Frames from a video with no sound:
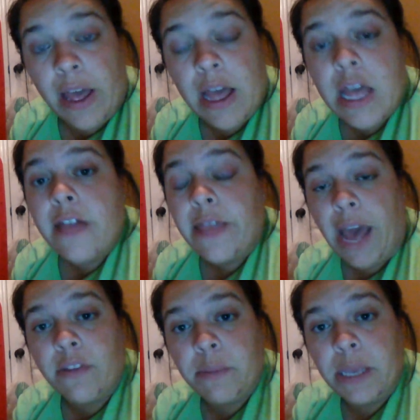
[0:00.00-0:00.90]
that. They
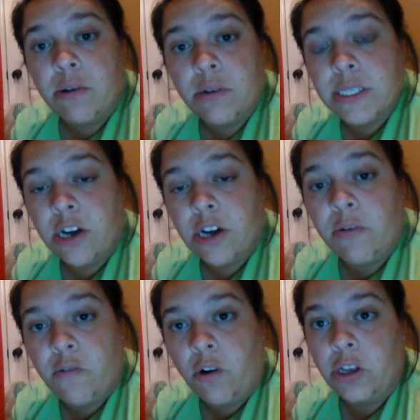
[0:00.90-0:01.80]
have to be equal to 0
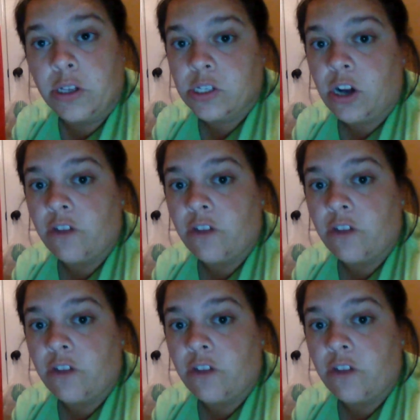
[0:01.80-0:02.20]
before you can start